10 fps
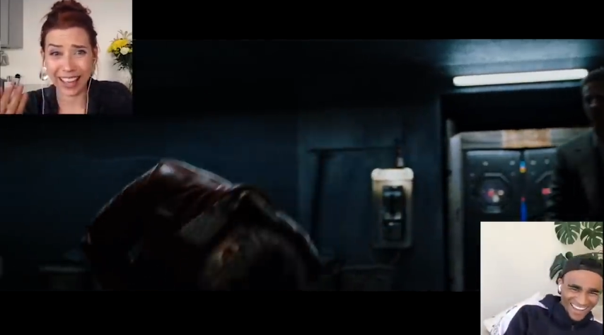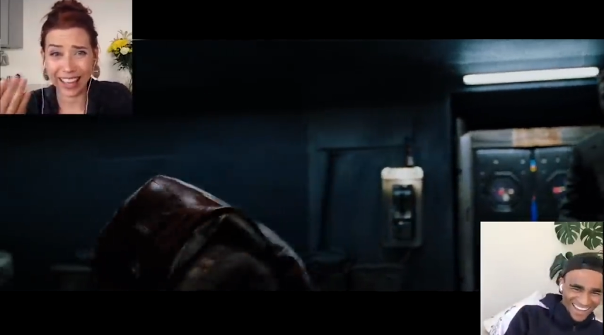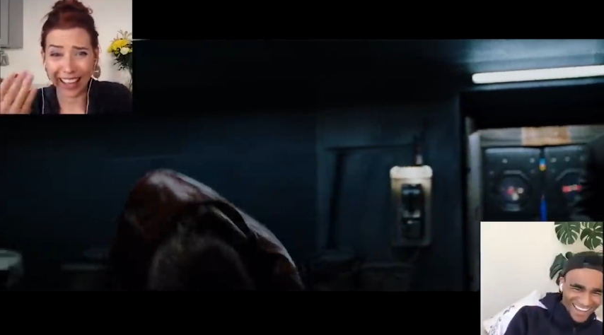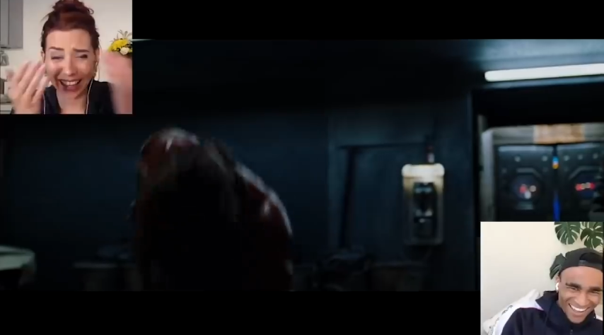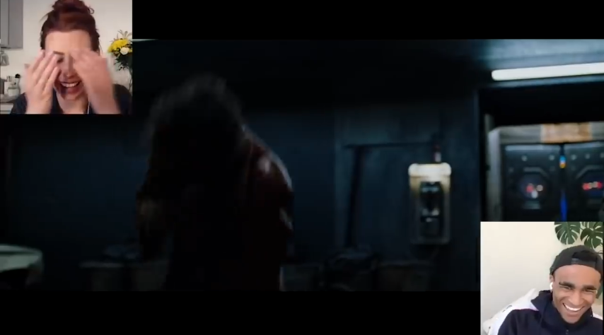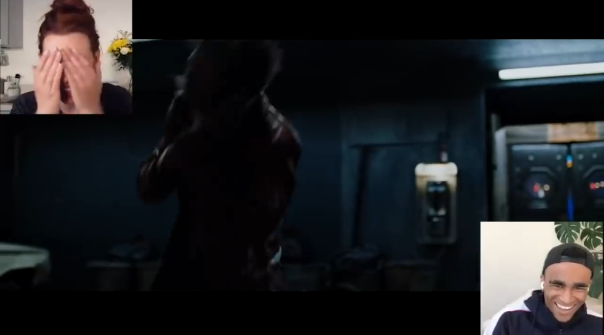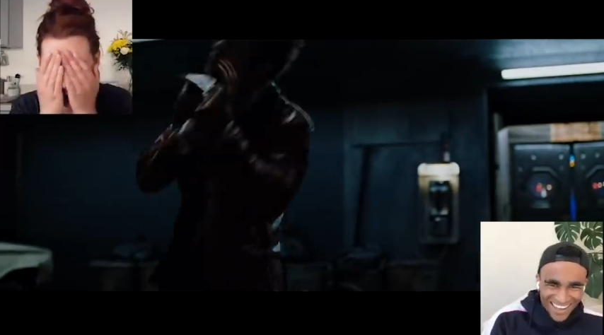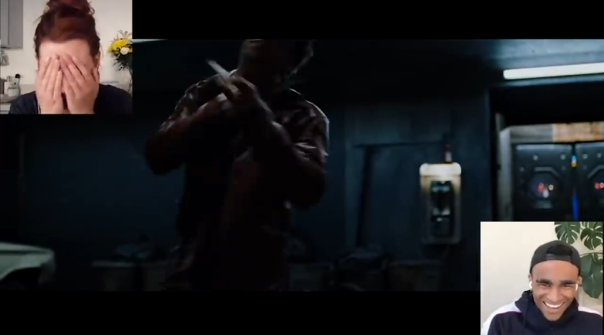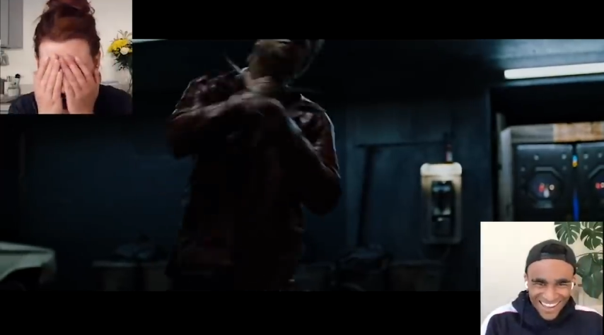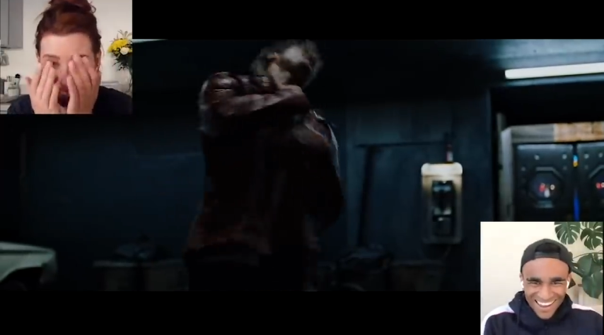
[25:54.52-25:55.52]
Speaker 1: Mother
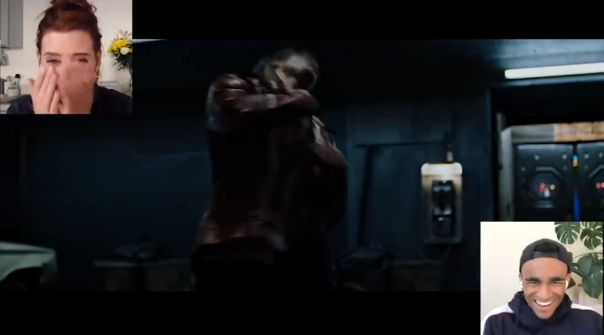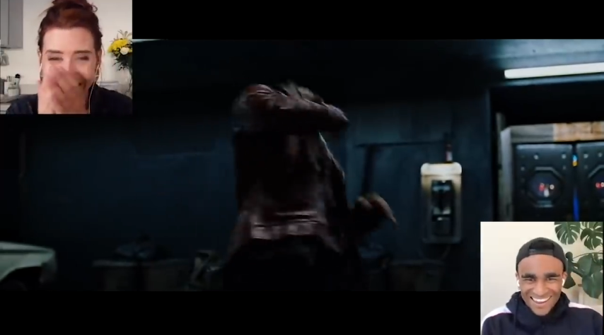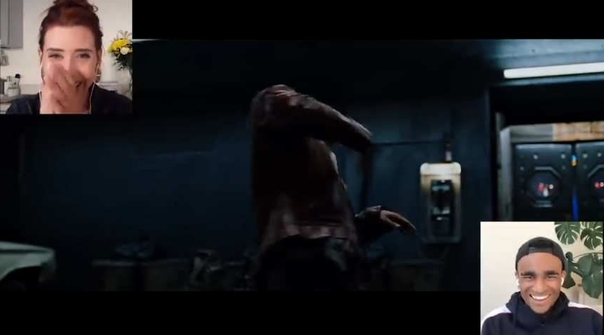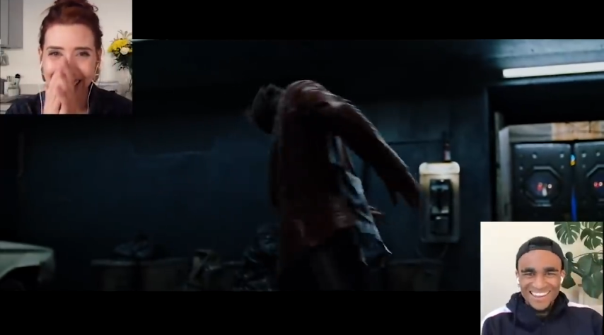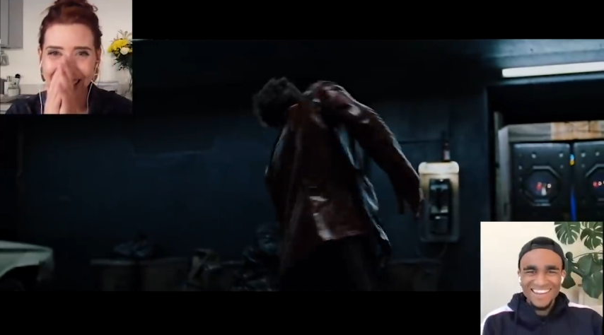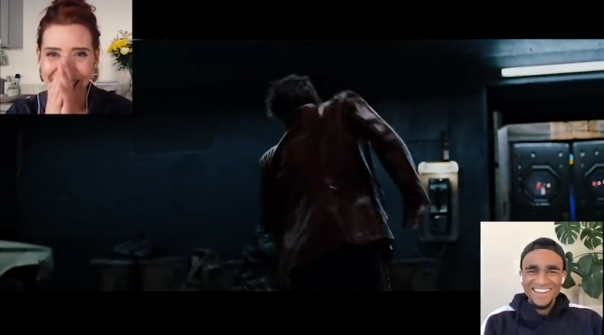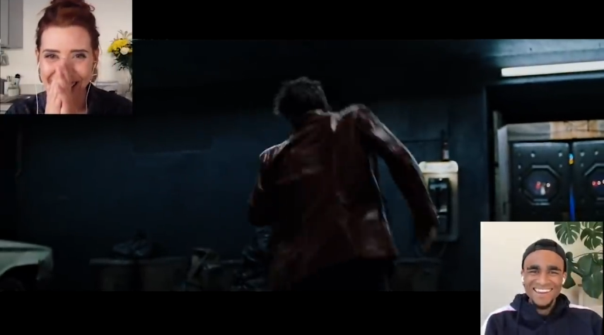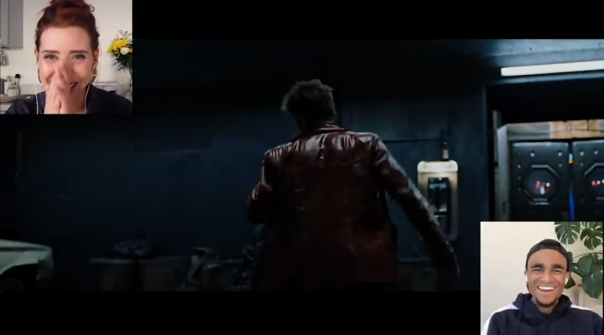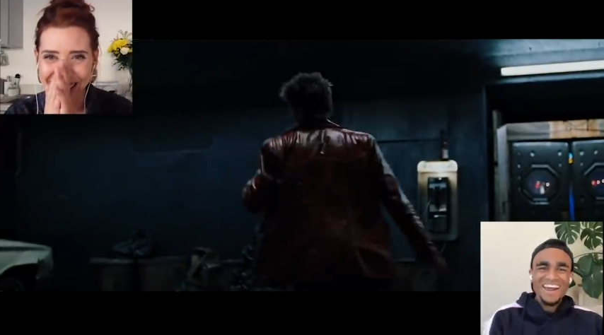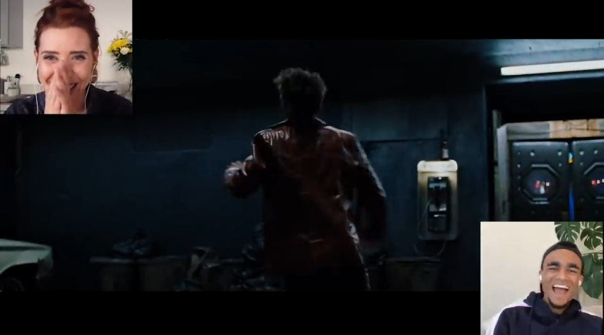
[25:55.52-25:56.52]

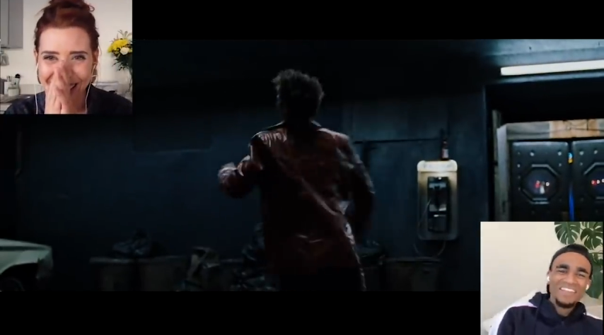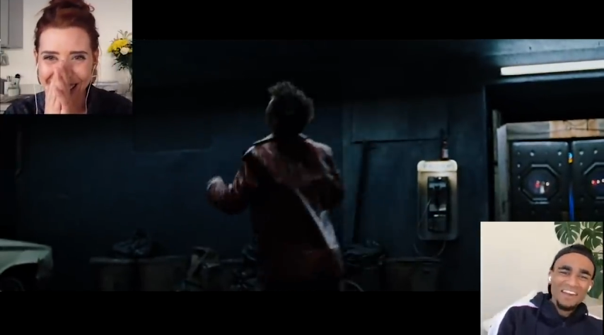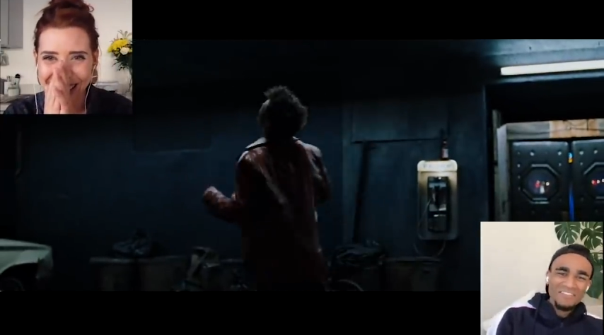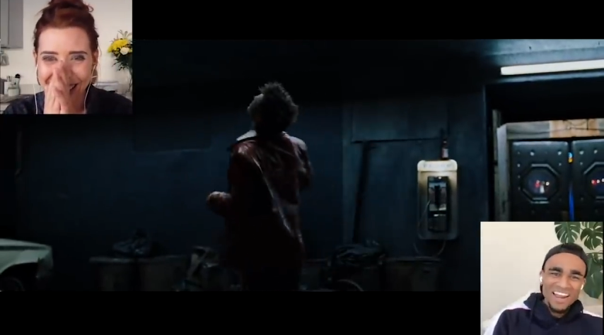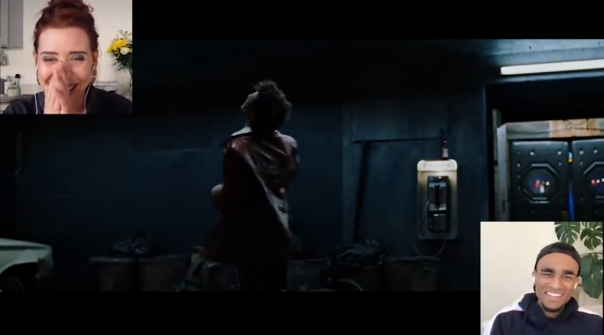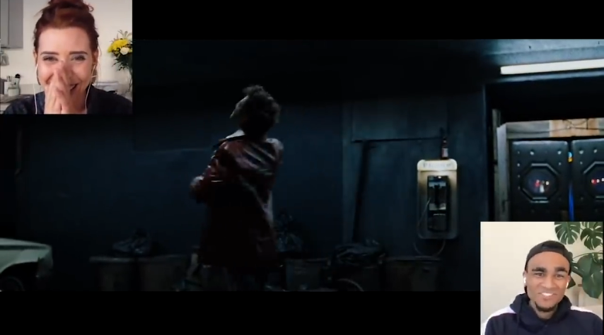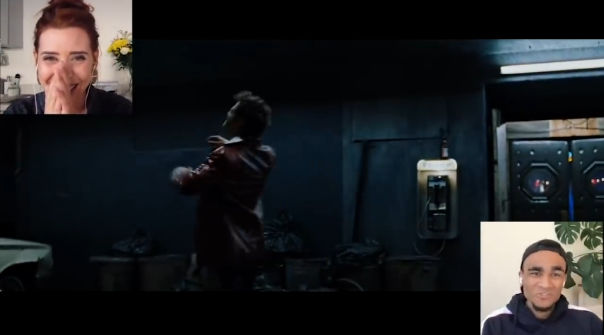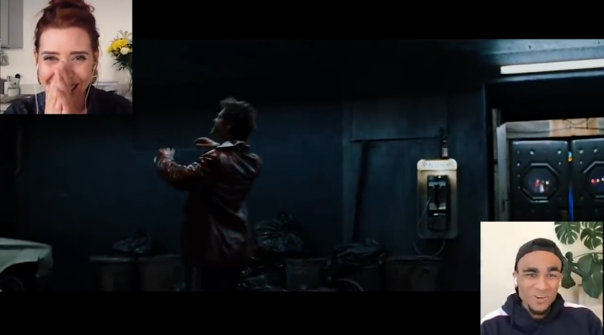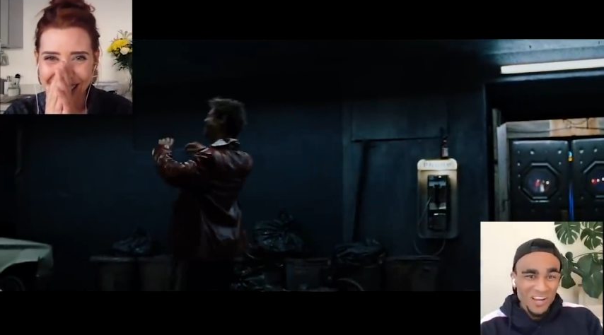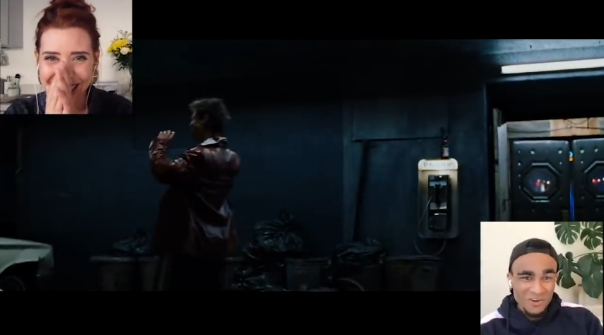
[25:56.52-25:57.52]
and that reaction's
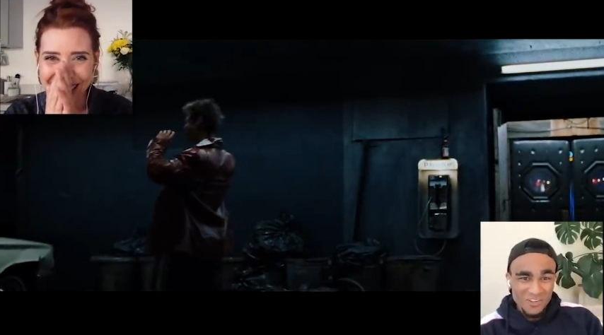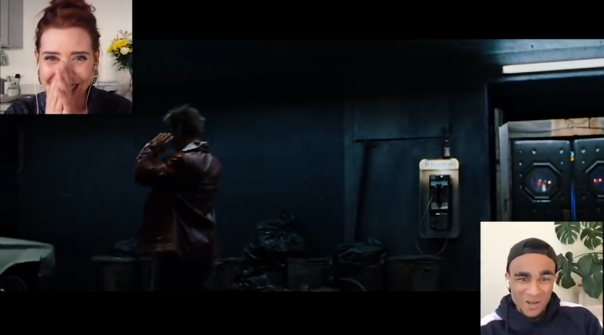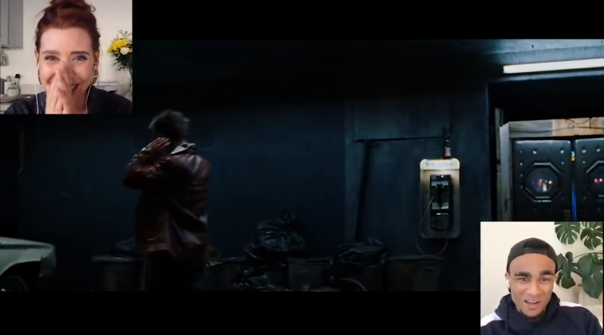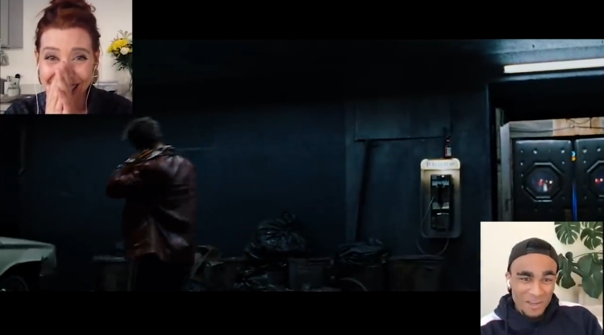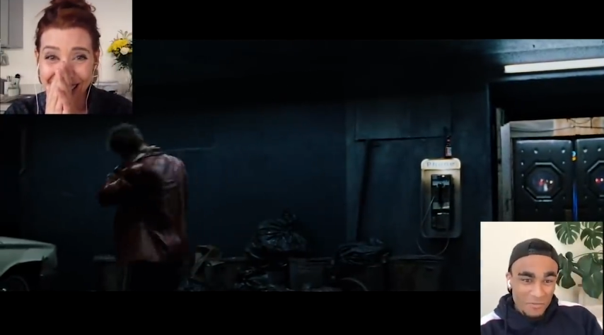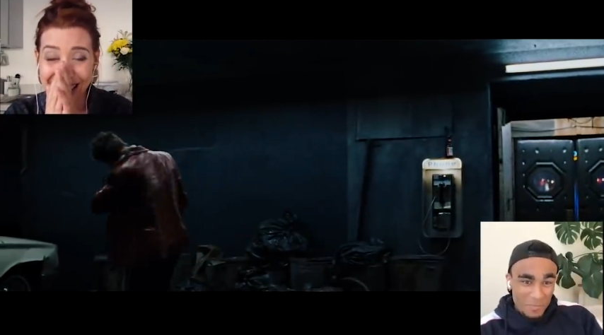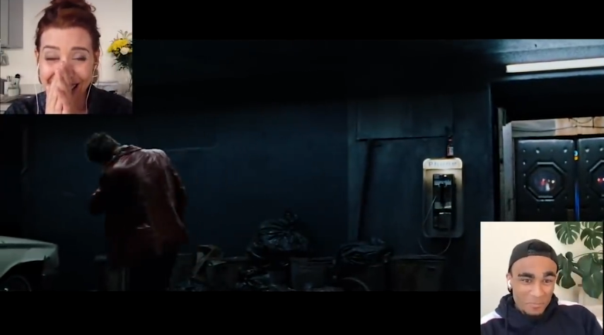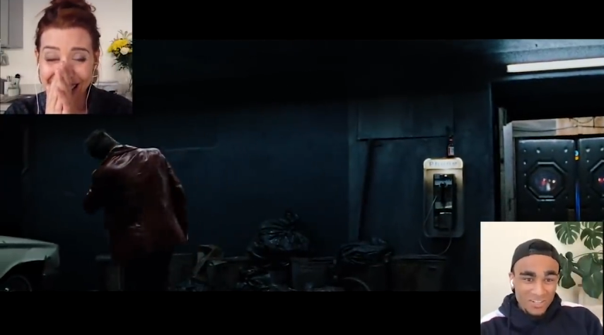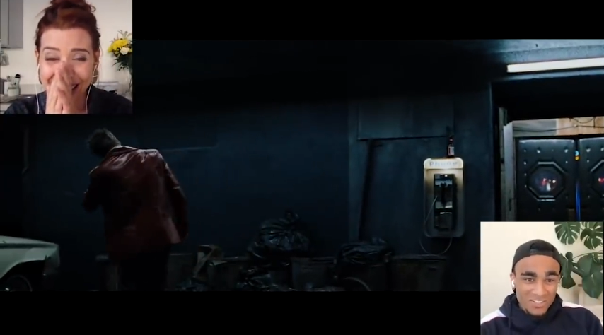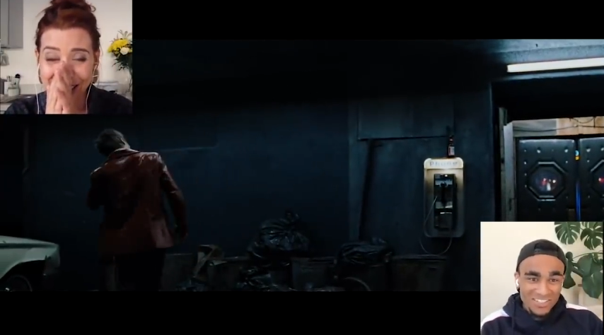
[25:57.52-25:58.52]
real as well. Yeah, Have you ever
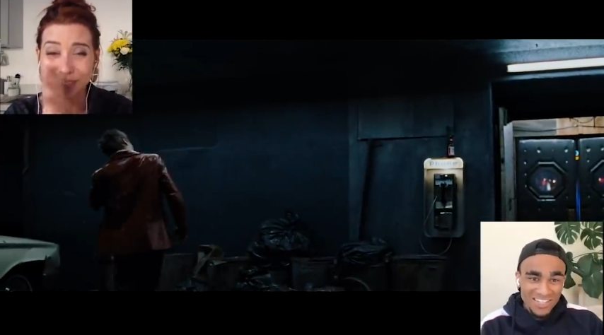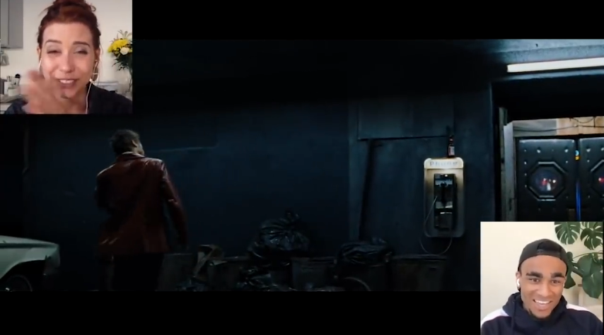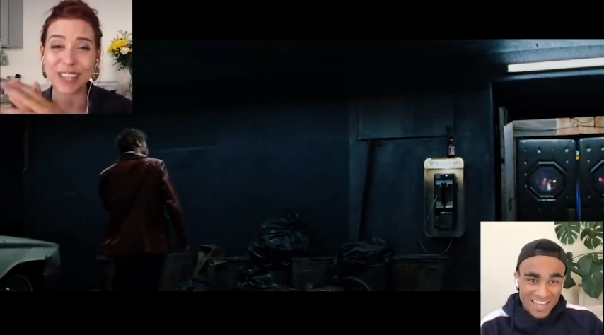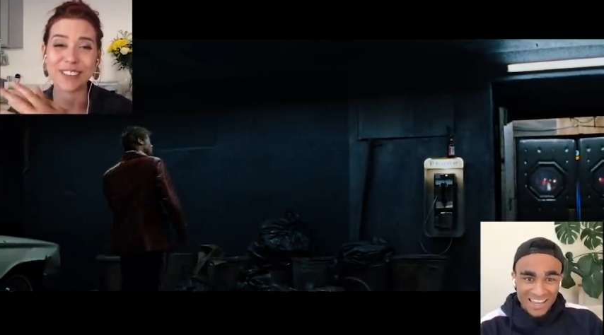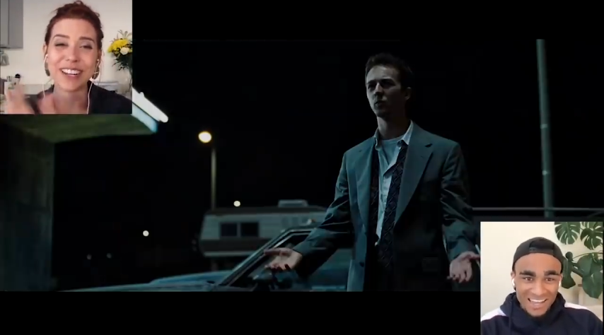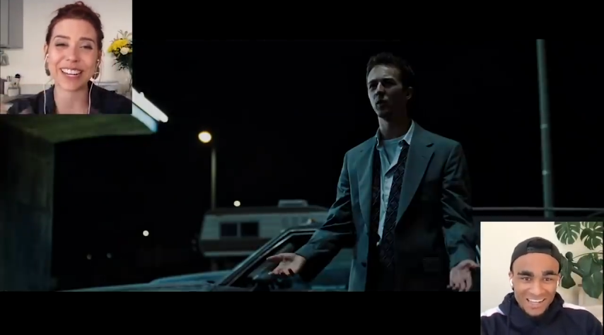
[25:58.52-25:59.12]
been punched in the